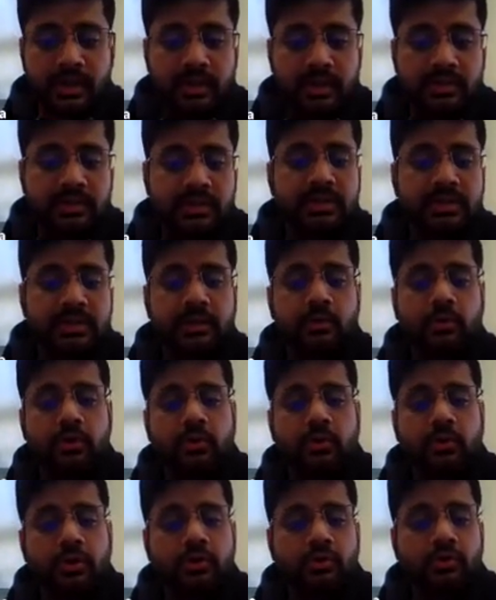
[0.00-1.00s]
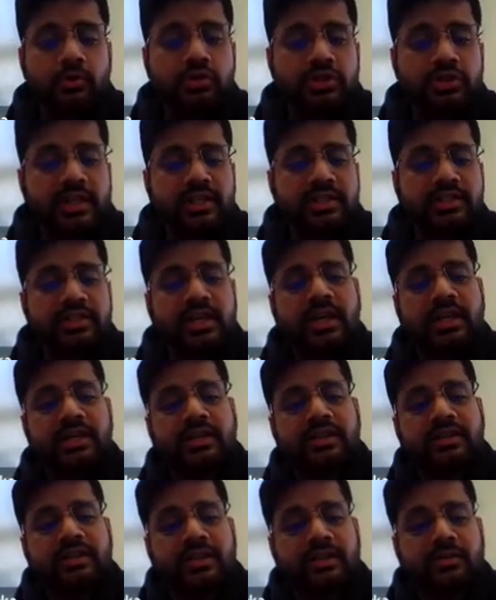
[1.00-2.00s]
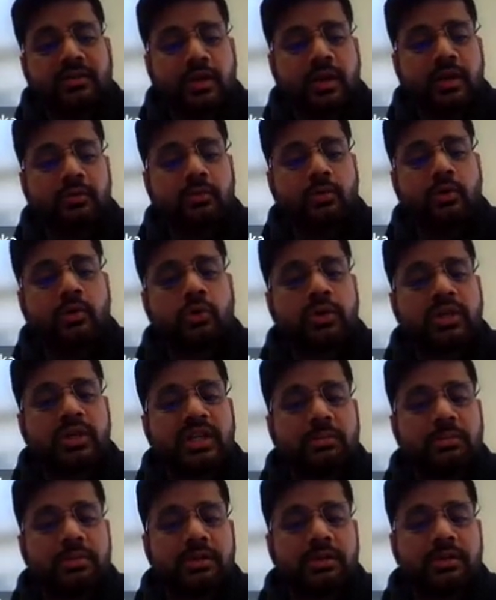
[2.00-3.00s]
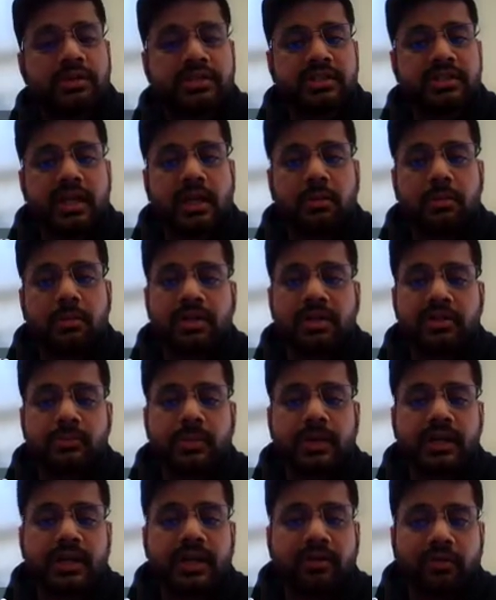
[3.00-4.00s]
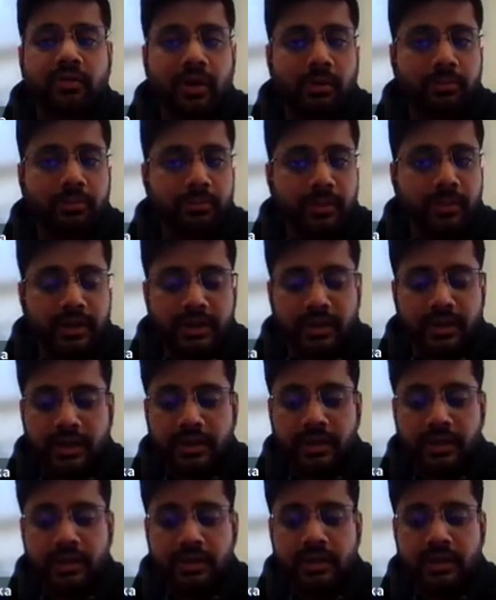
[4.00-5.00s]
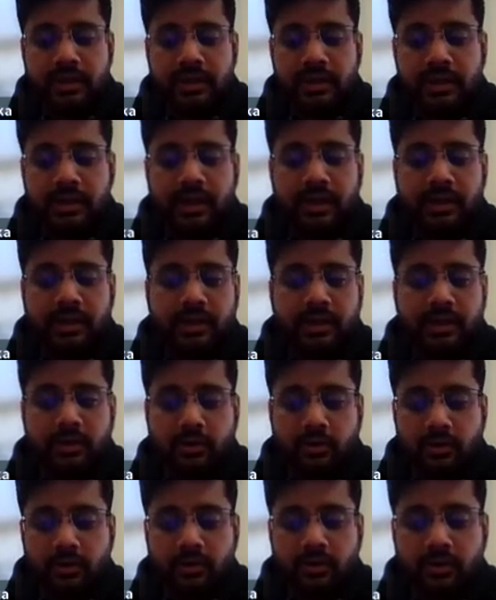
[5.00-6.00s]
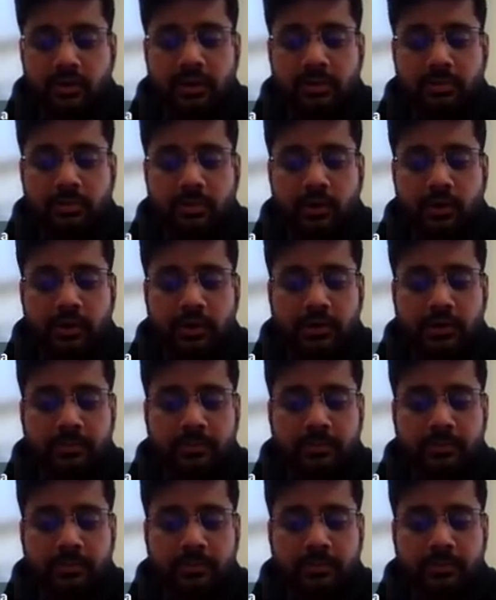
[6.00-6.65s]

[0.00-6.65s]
Since I don't want to change anything, I want to keep it the same as my development tenant. I click on deploy.